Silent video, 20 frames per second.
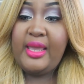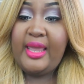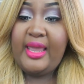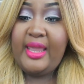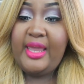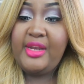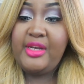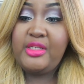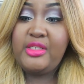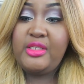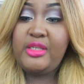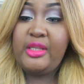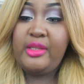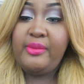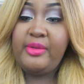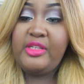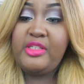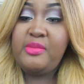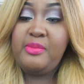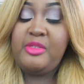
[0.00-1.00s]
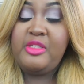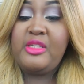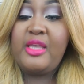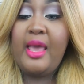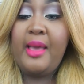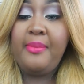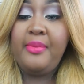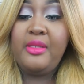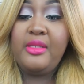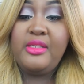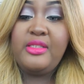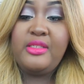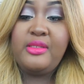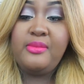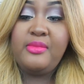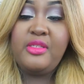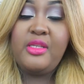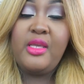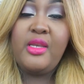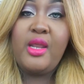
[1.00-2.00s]
and accelerates
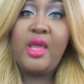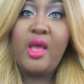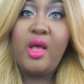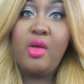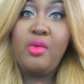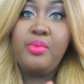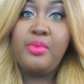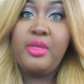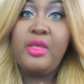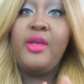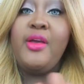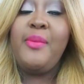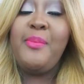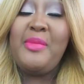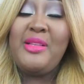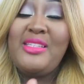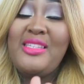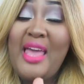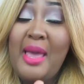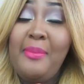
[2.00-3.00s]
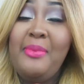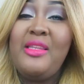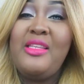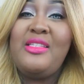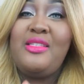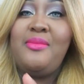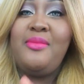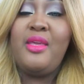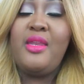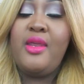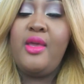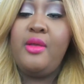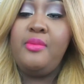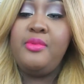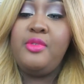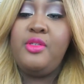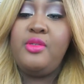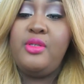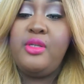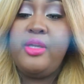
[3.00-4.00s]
metabolisms and help metabolism and
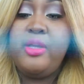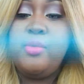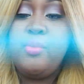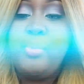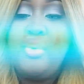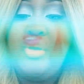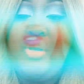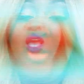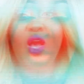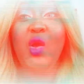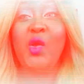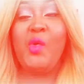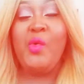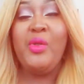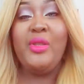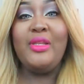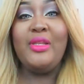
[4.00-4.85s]
helps you to get rid so, of.